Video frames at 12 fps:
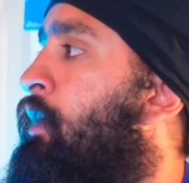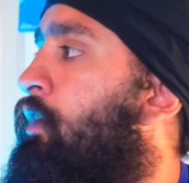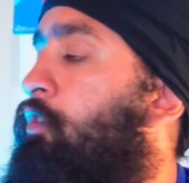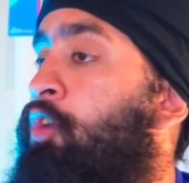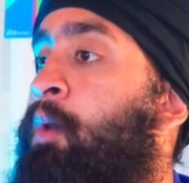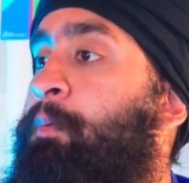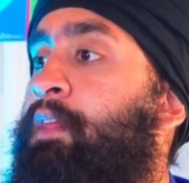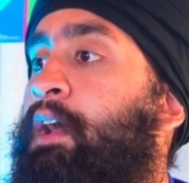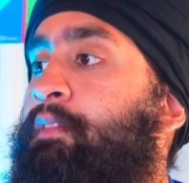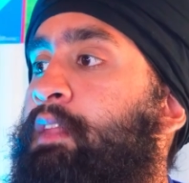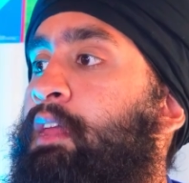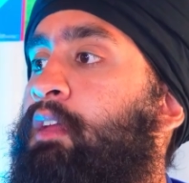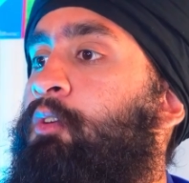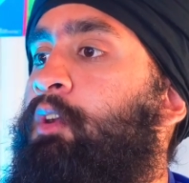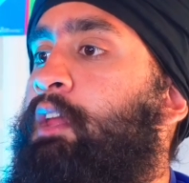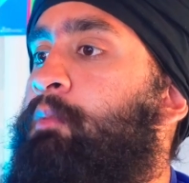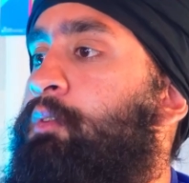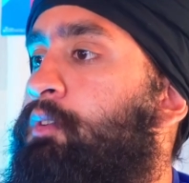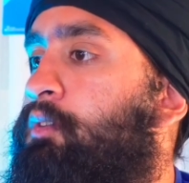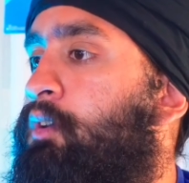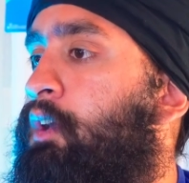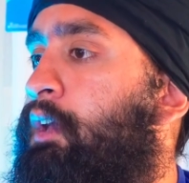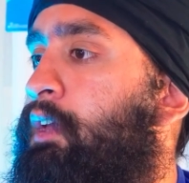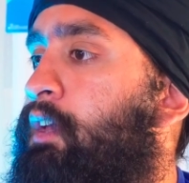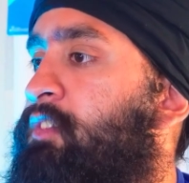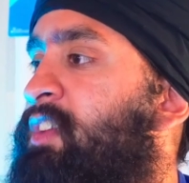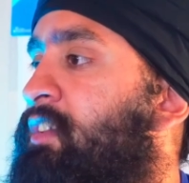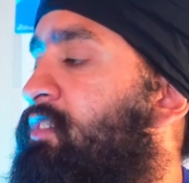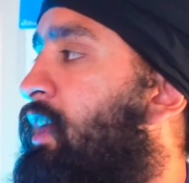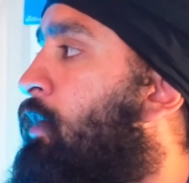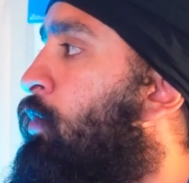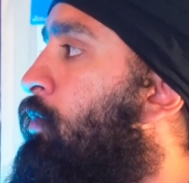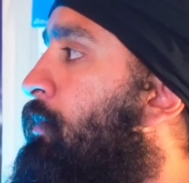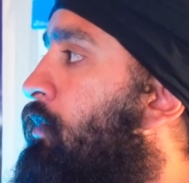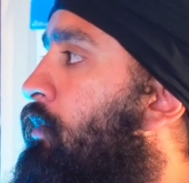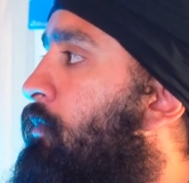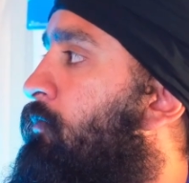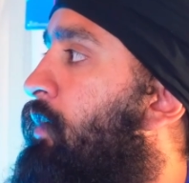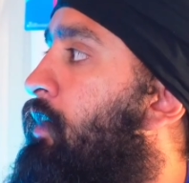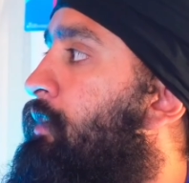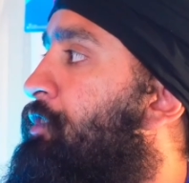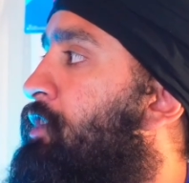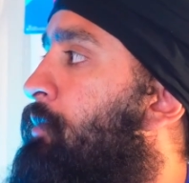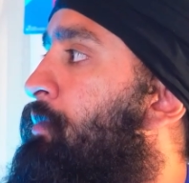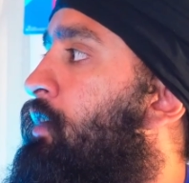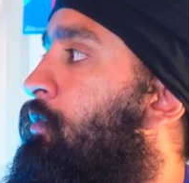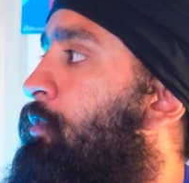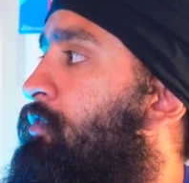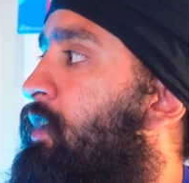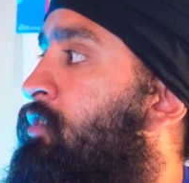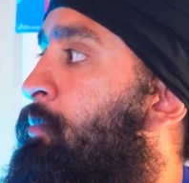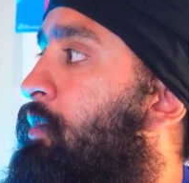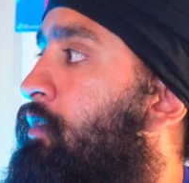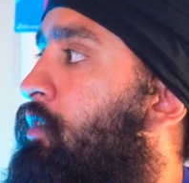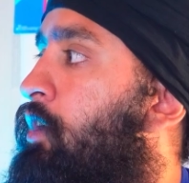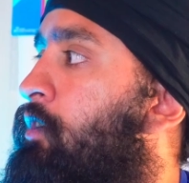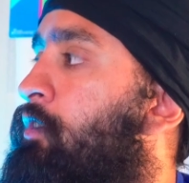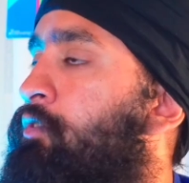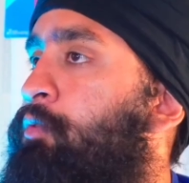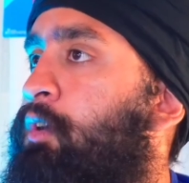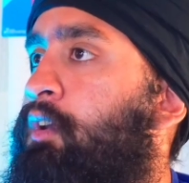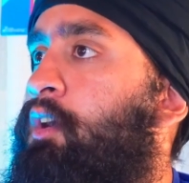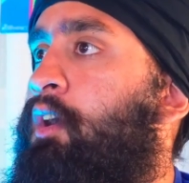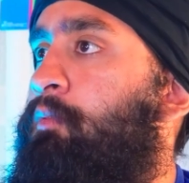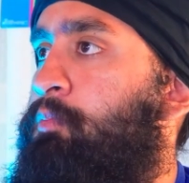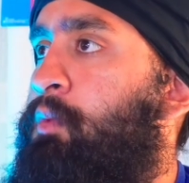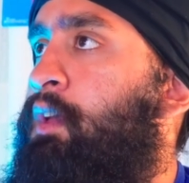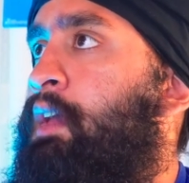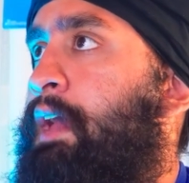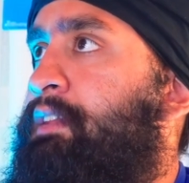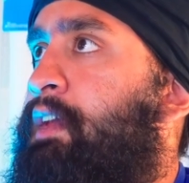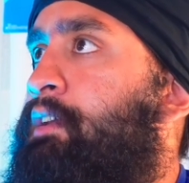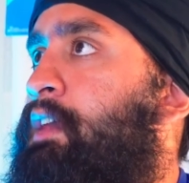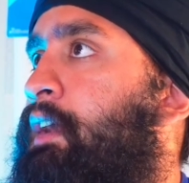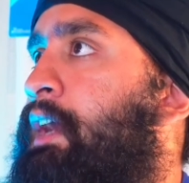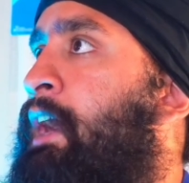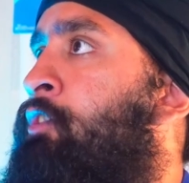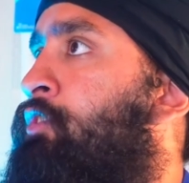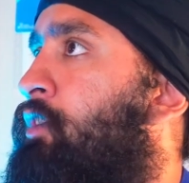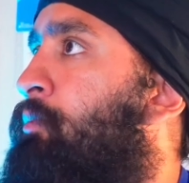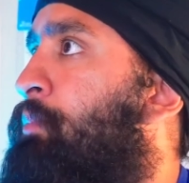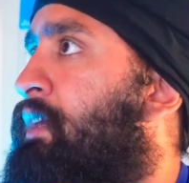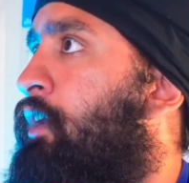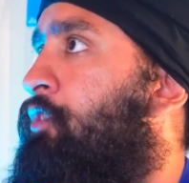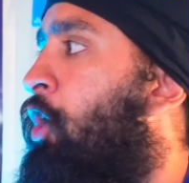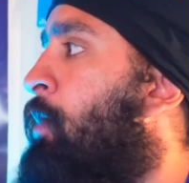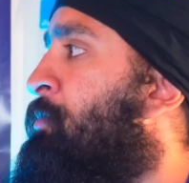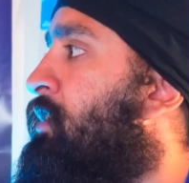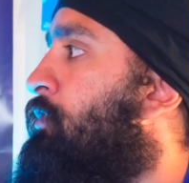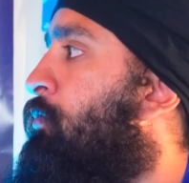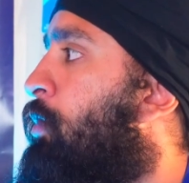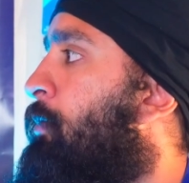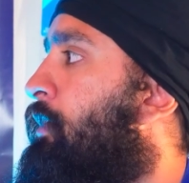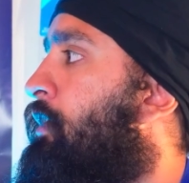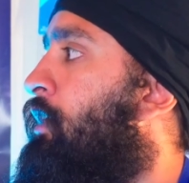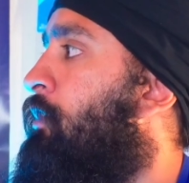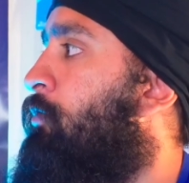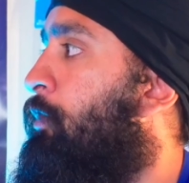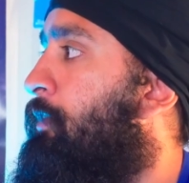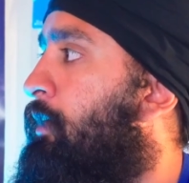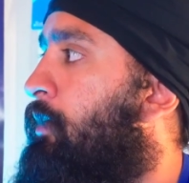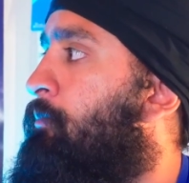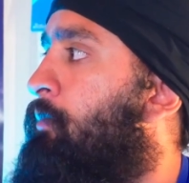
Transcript: And on top of that, they were able to extend Stankoven on a fairly cheap deal with $6 million for, at the end of the day, a guy who's going to be a top 6 forward for them.